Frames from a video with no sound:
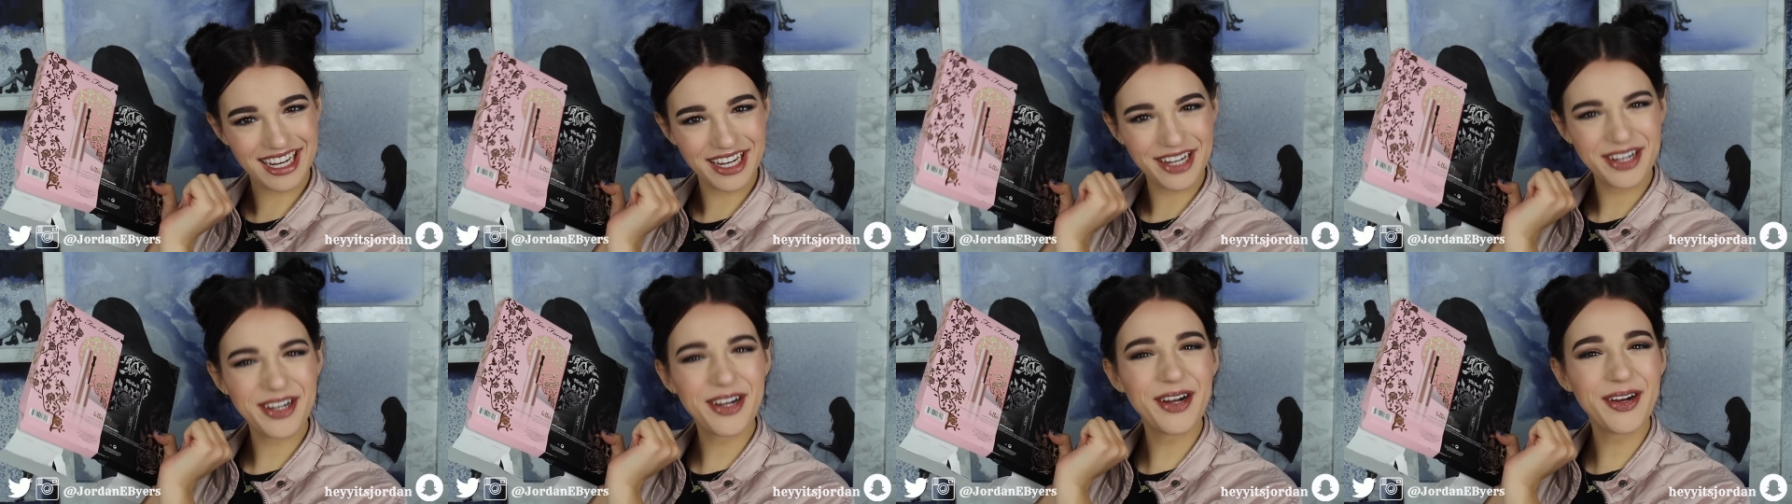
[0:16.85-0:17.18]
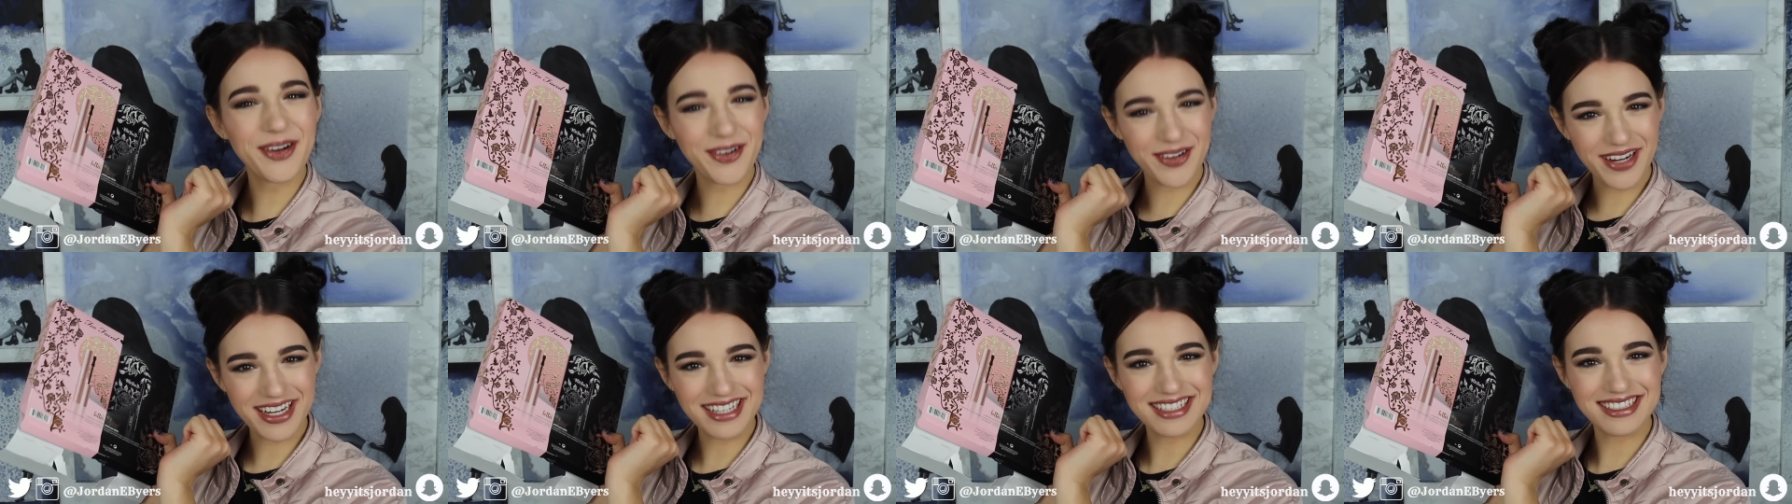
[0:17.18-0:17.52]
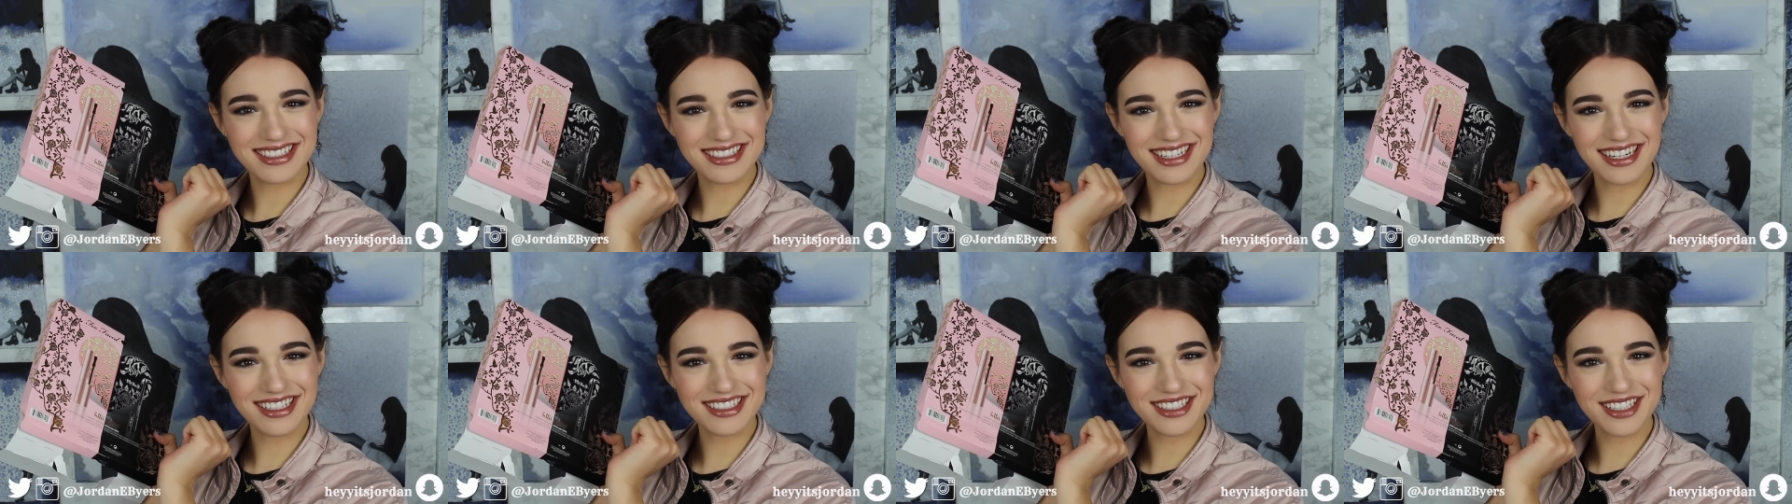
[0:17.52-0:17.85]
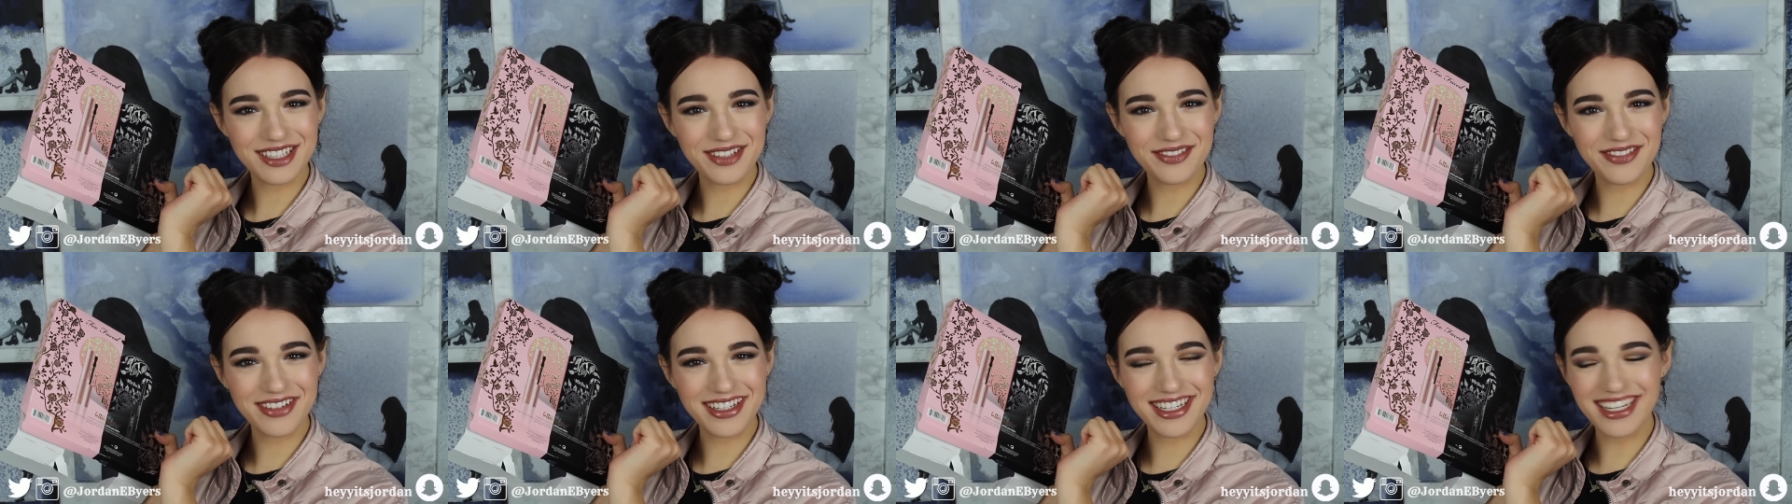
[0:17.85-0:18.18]
Great start to
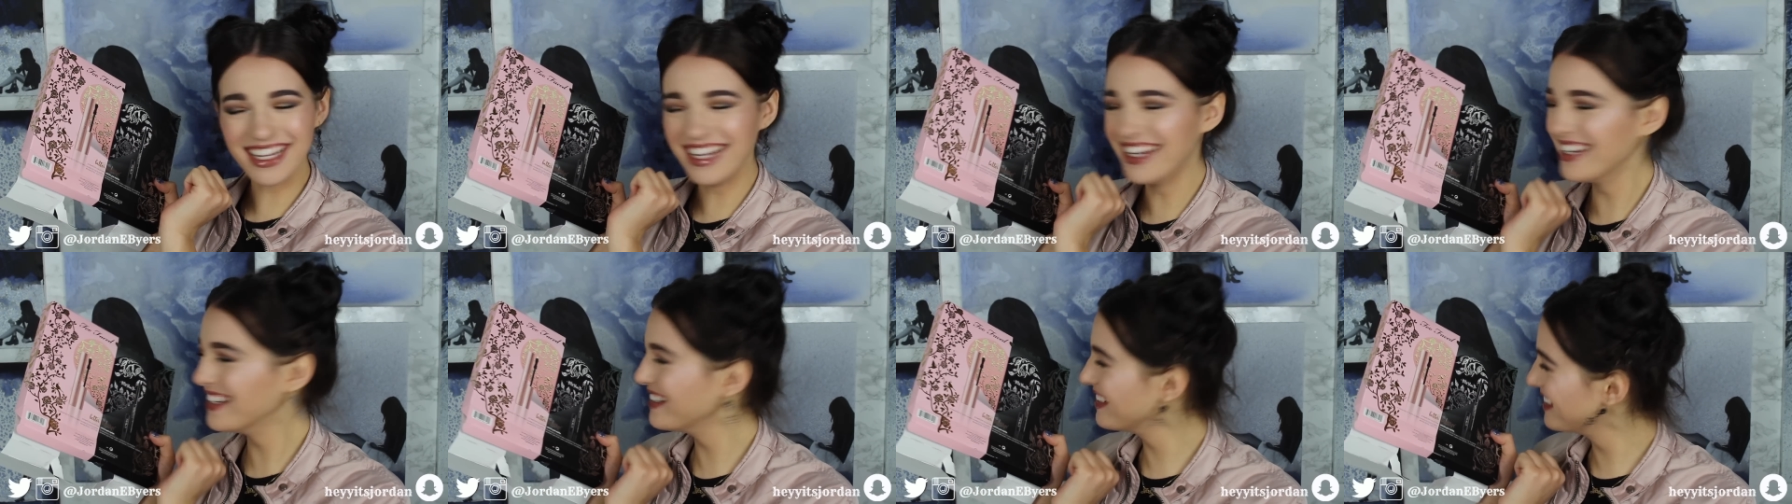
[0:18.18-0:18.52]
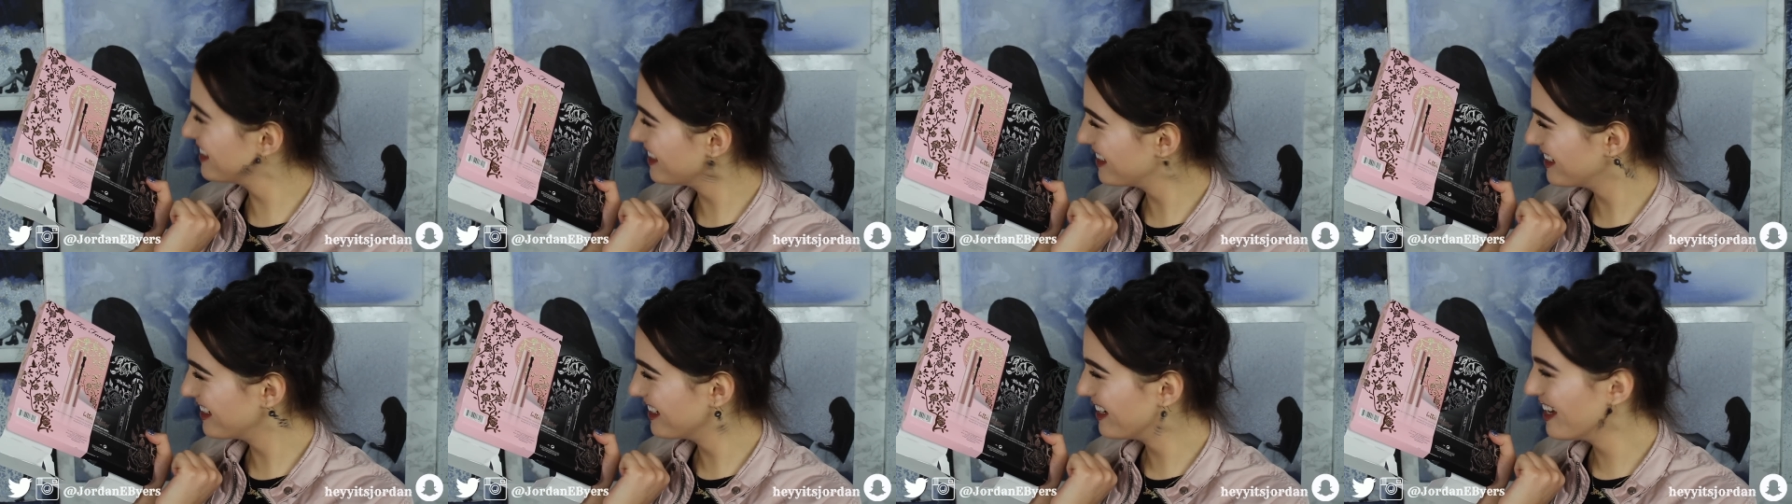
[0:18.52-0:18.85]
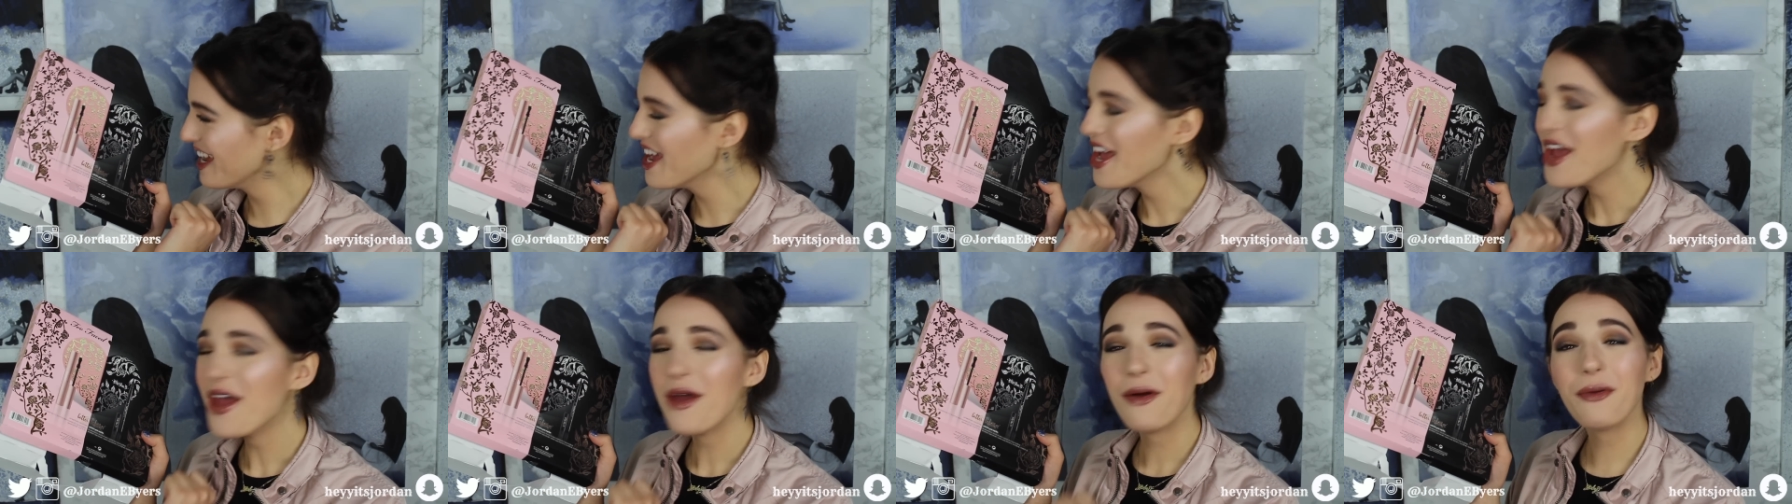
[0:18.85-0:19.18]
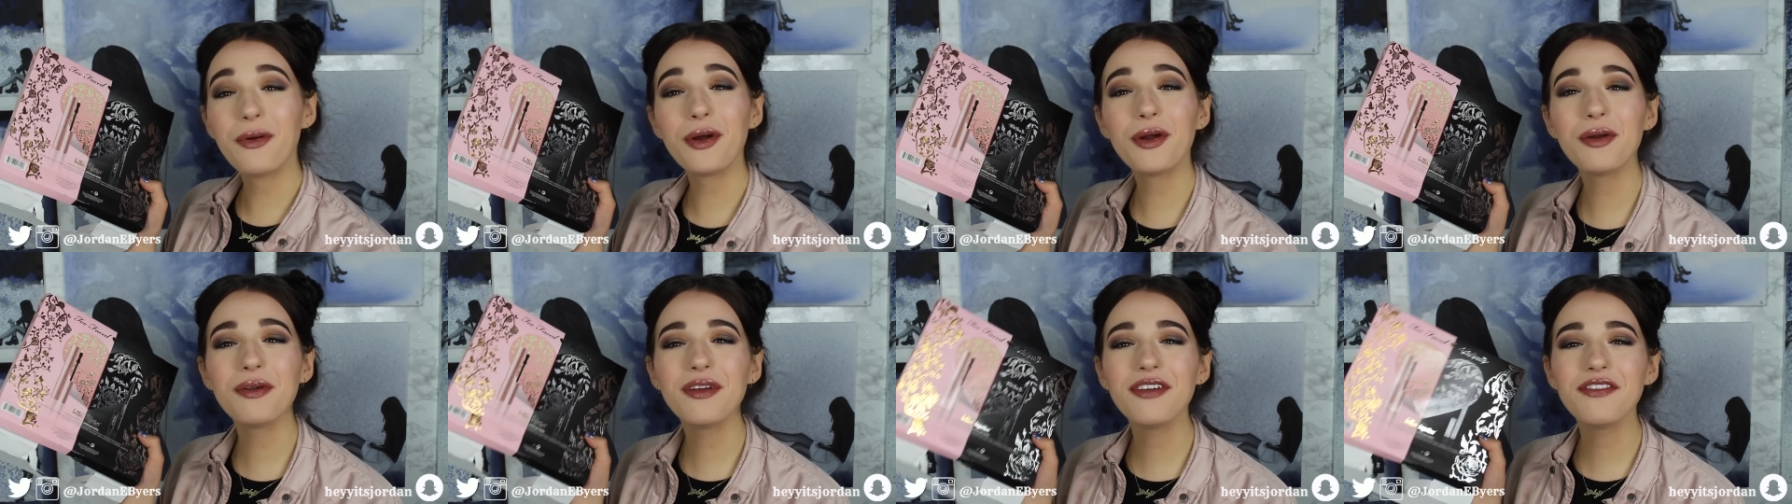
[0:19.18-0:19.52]
the video.
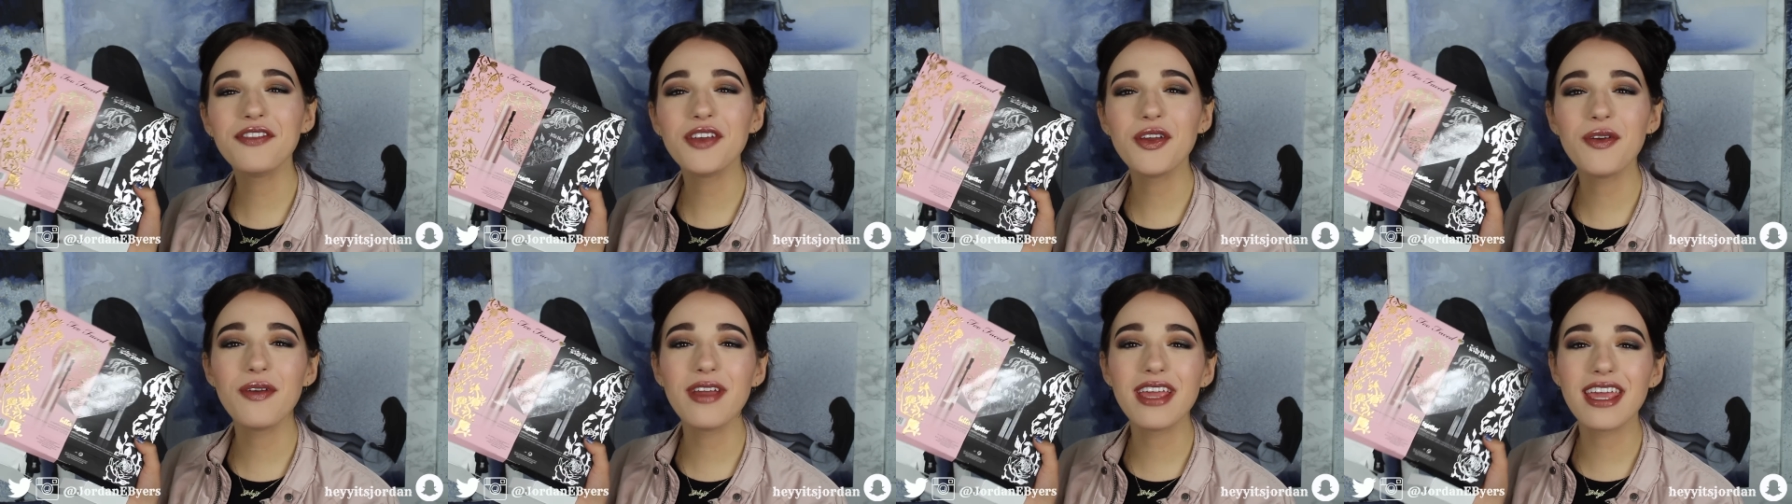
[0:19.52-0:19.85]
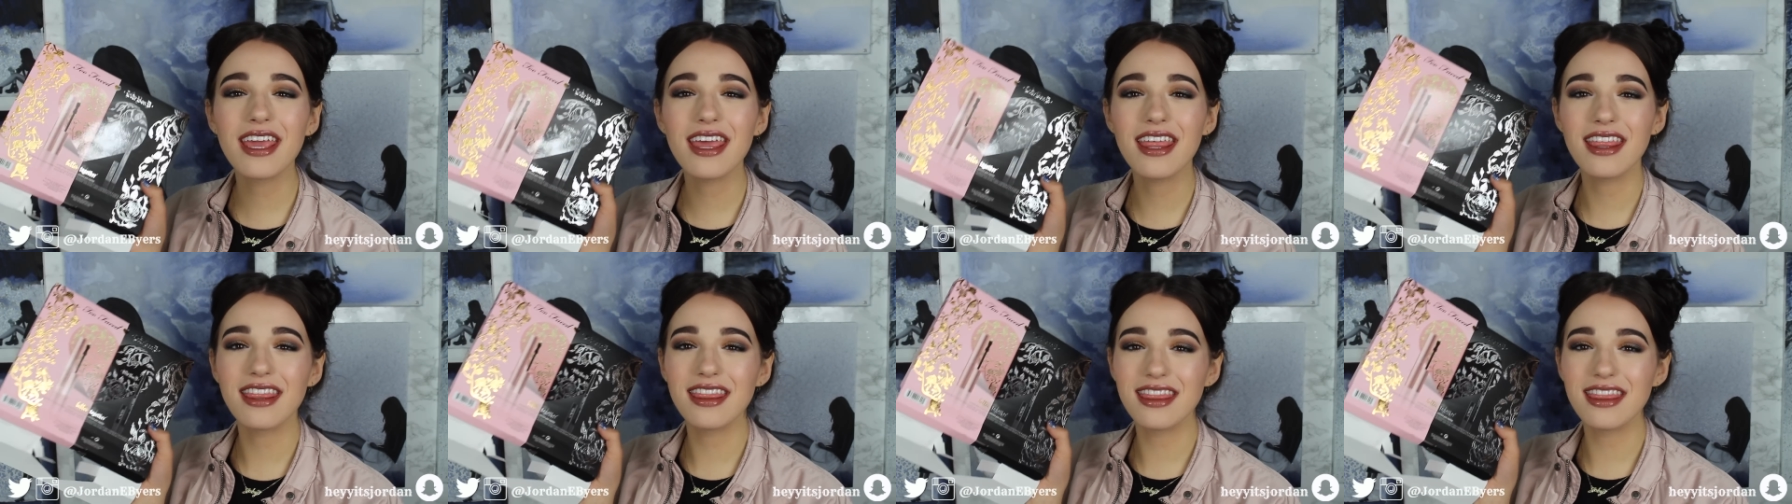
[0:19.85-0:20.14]
We're reviewing